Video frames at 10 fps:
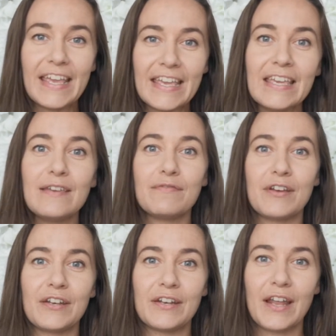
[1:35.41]

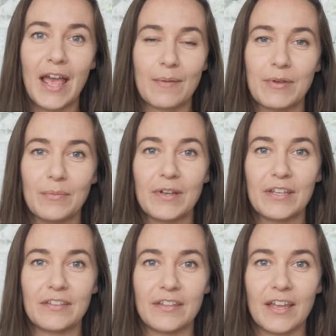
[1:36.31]
even happy
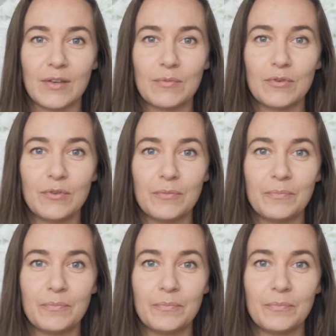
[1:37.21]
with anymore?